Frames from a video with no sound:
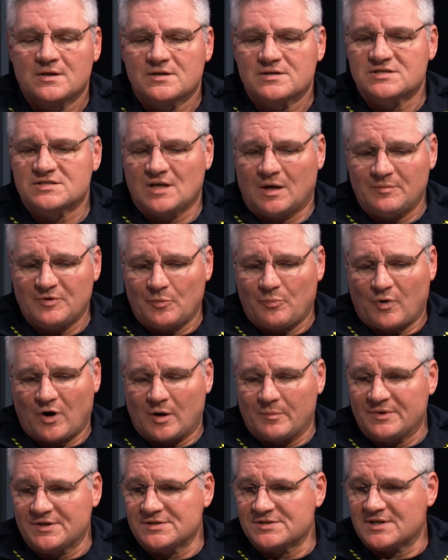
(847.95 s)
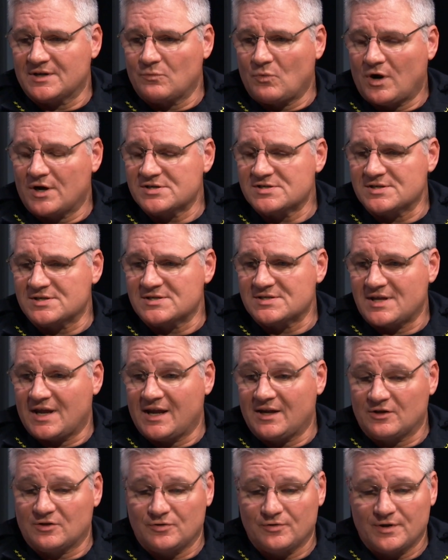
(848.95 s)
Some departments in Washington
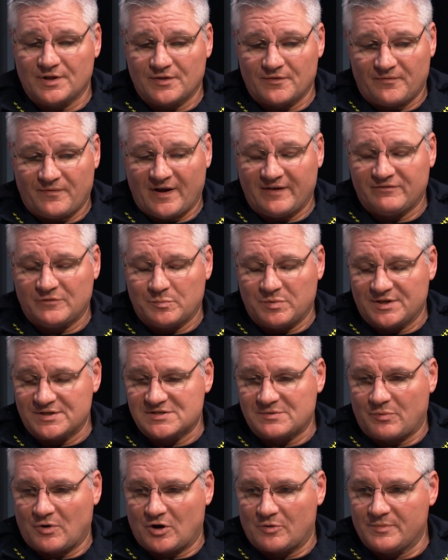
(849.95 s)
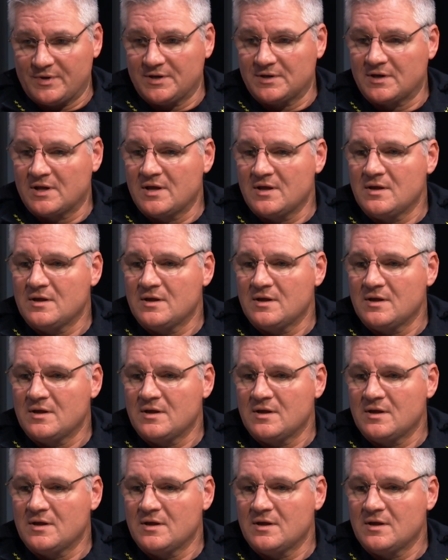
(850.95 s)
State, including the Fife Police Department,